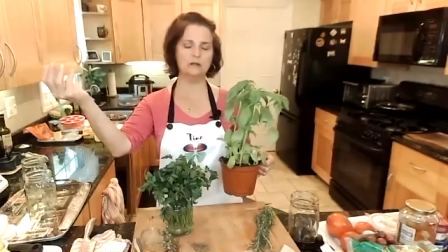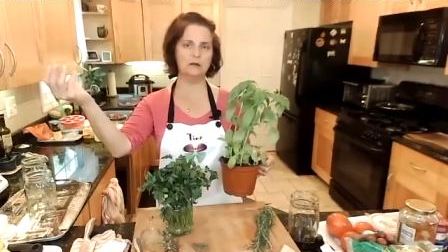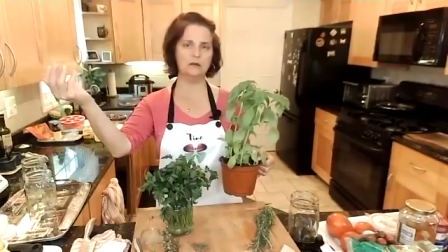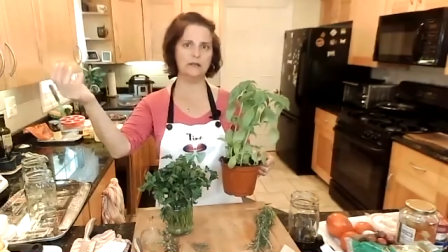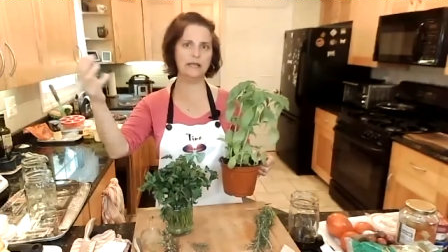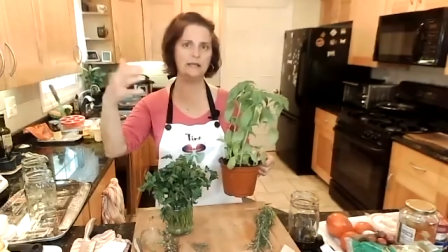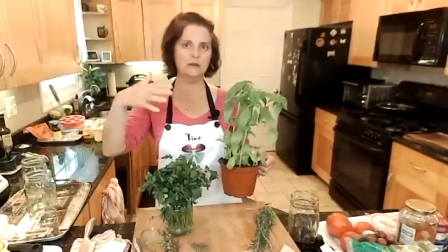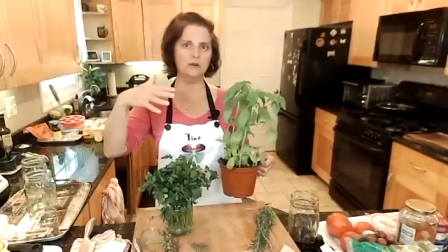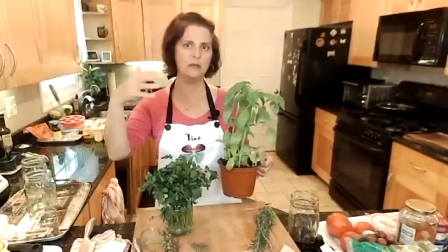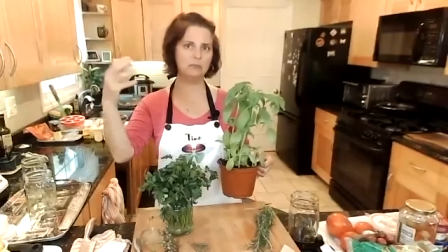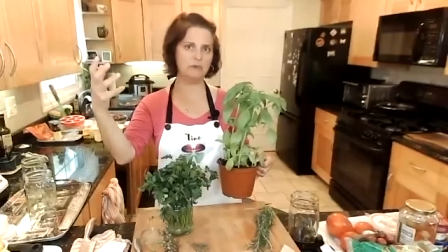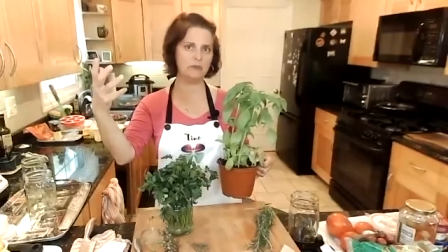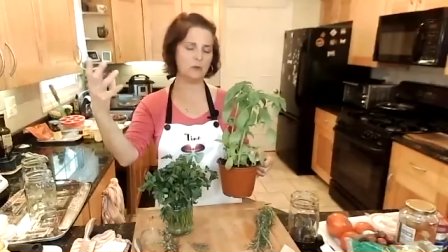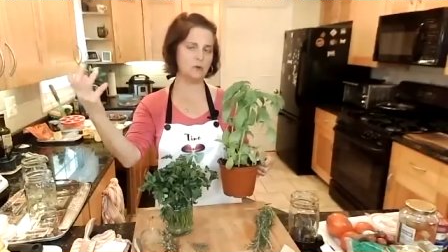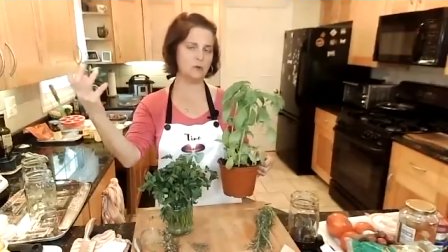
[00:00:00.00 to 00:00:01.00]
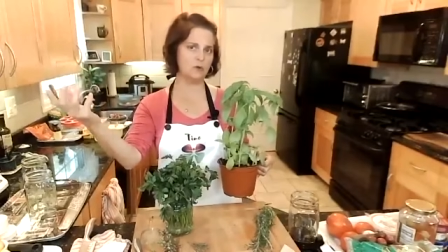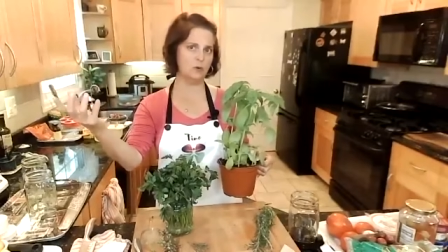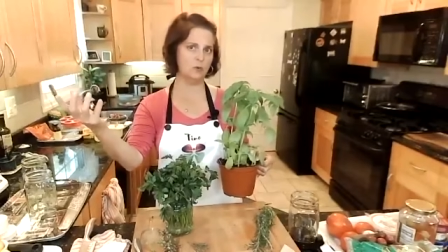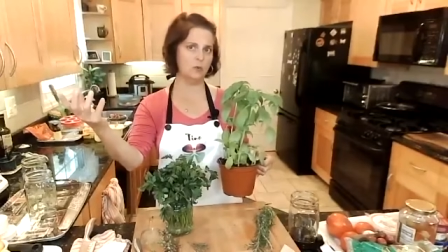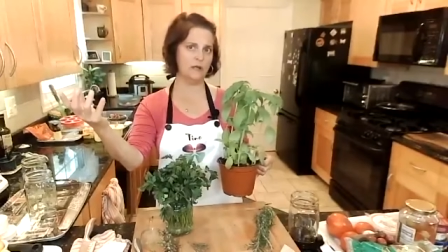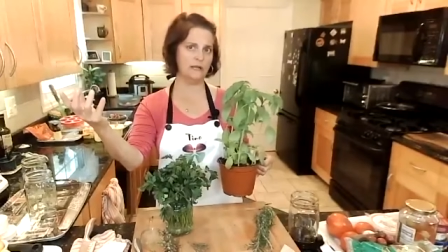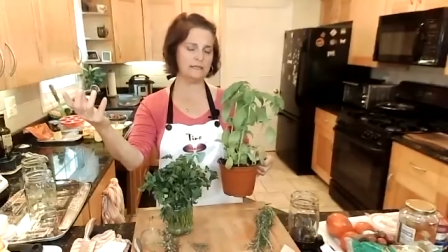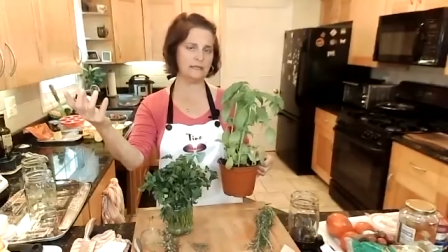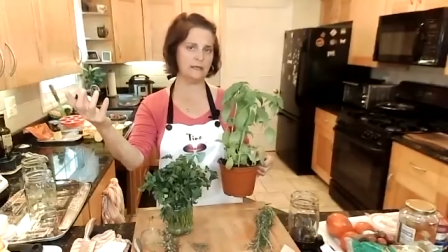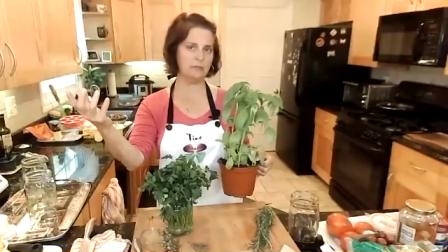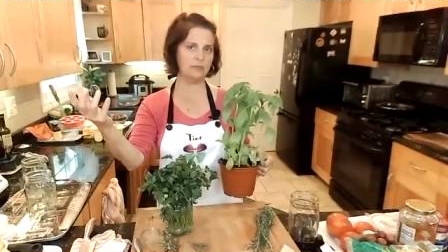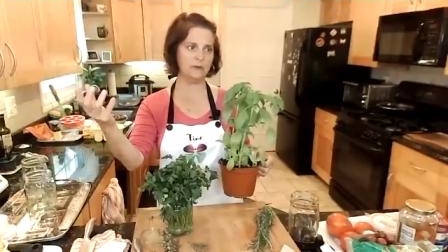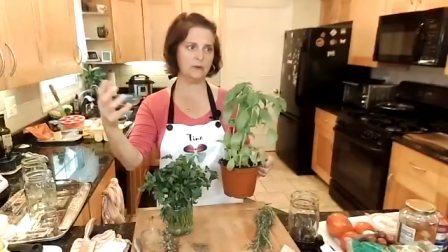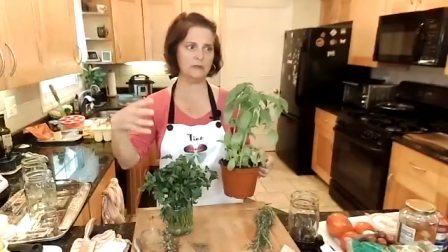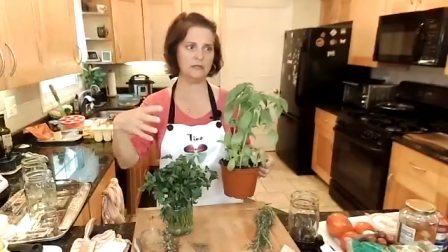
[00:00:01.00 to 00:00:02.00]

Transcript: Okay, it'll get bitter and you don't want it to get bitter.